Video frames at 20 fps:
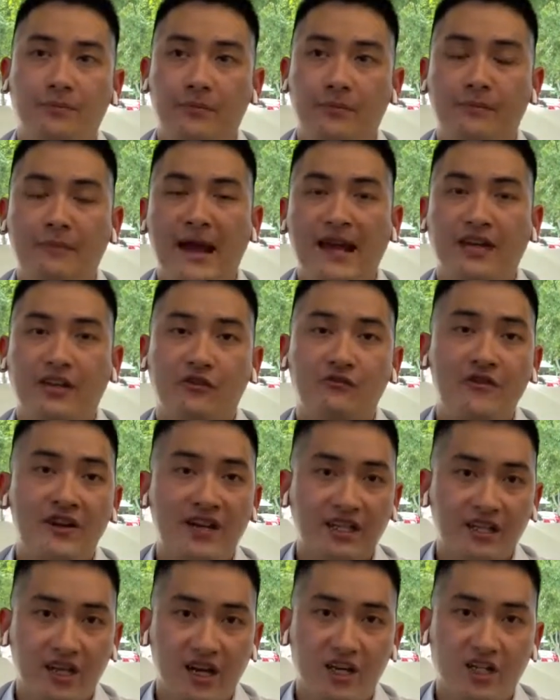make
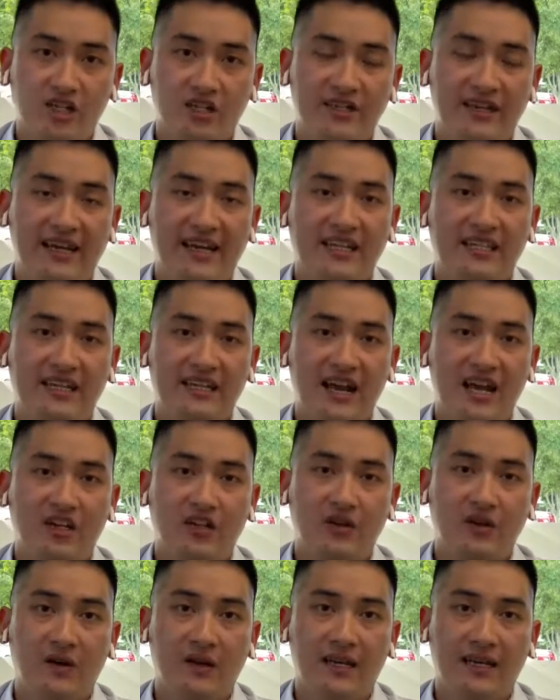research, the
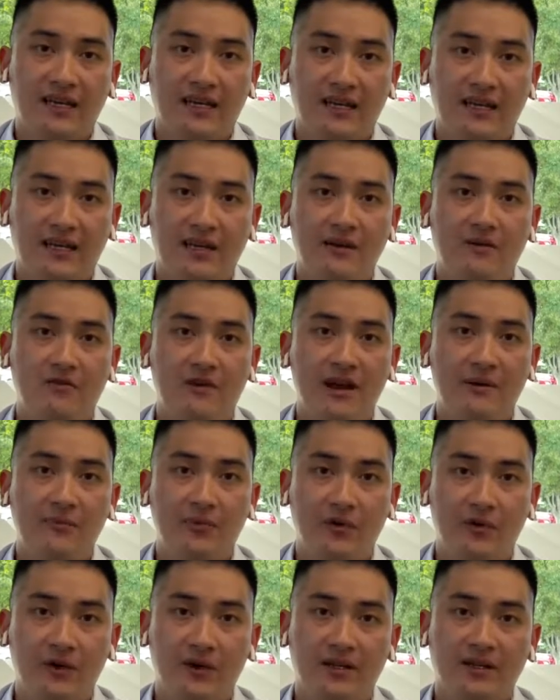internationally
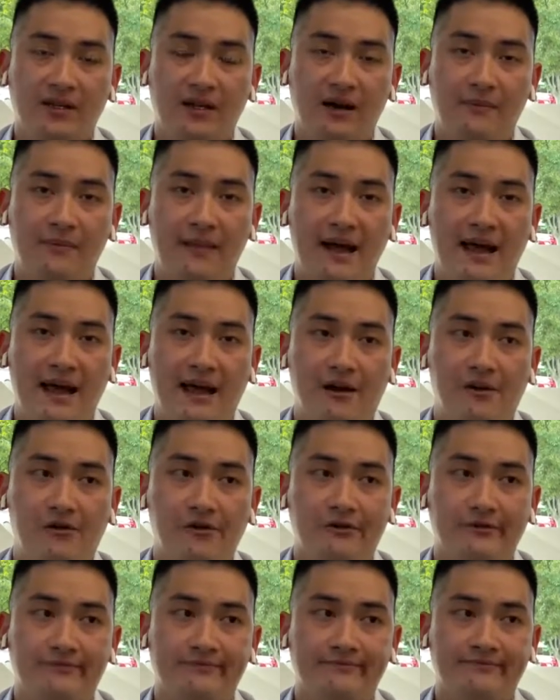report
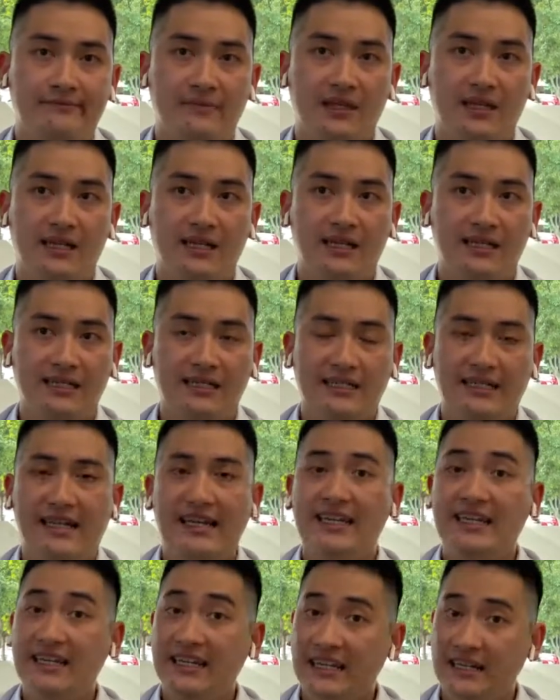about
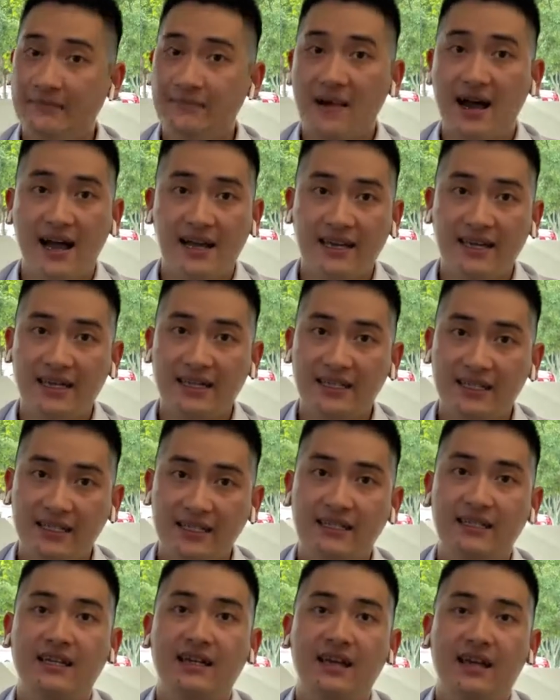Indian market
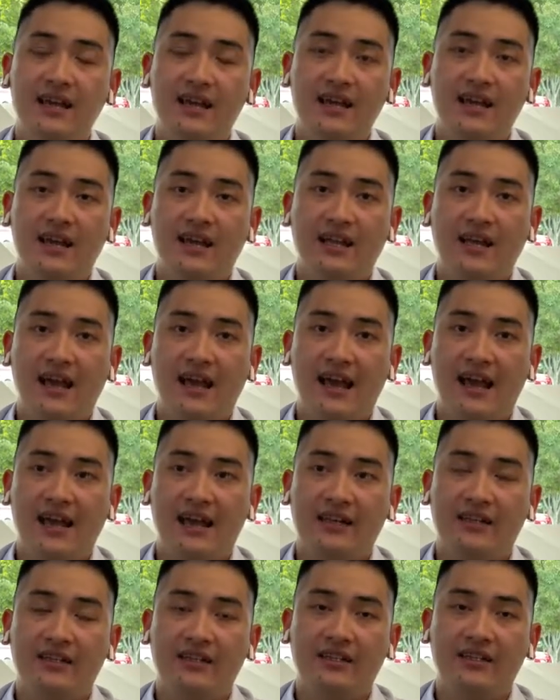
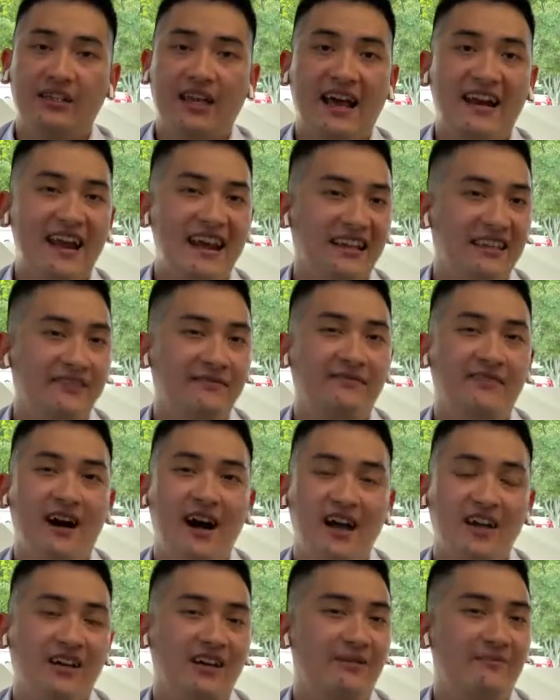and
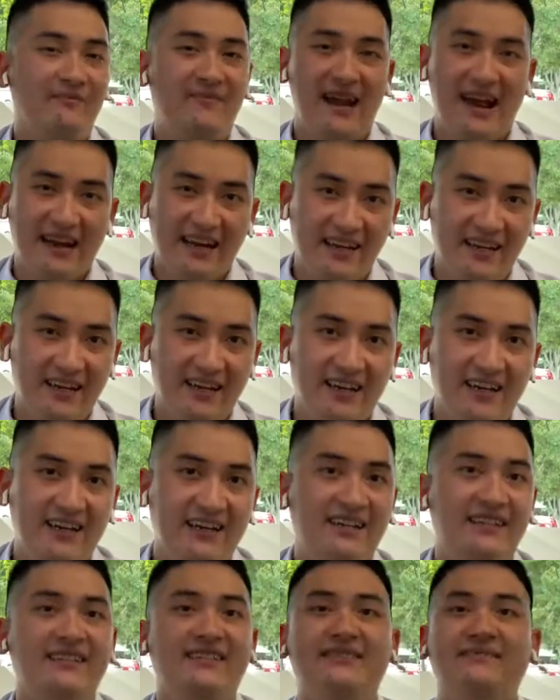identify competitor
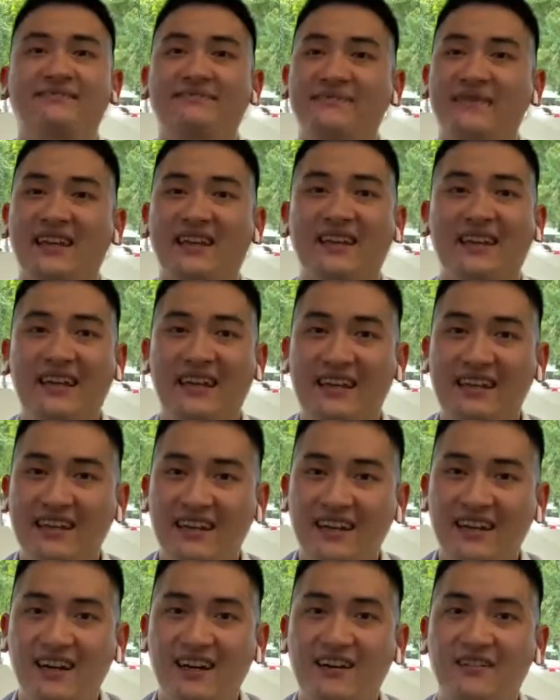in
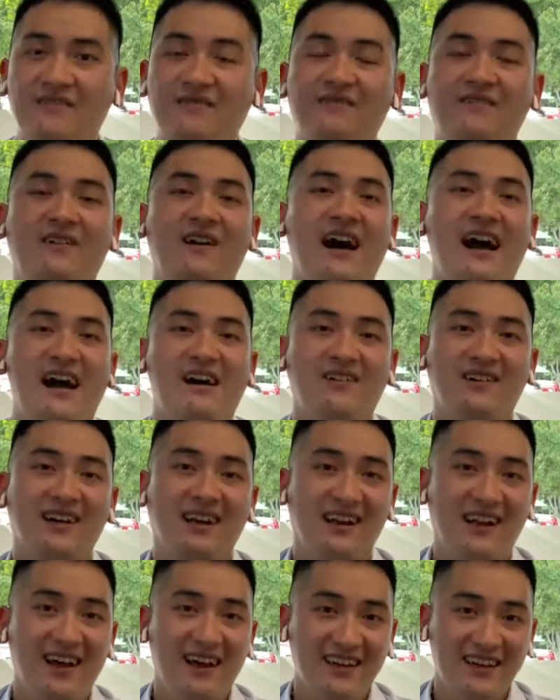India for our
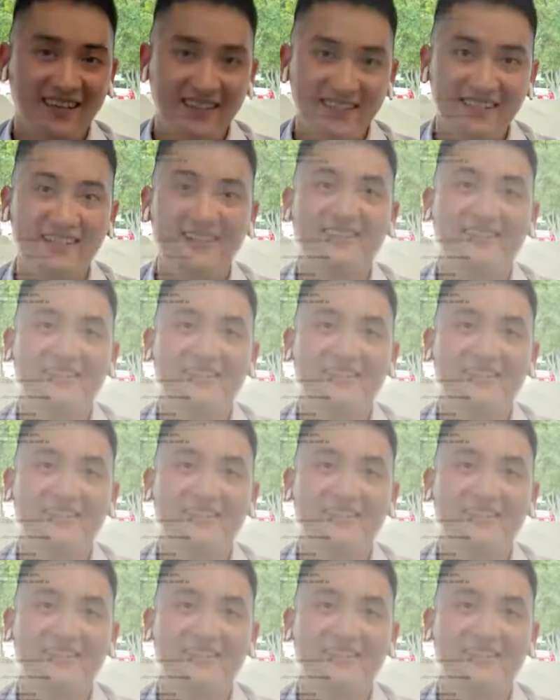client.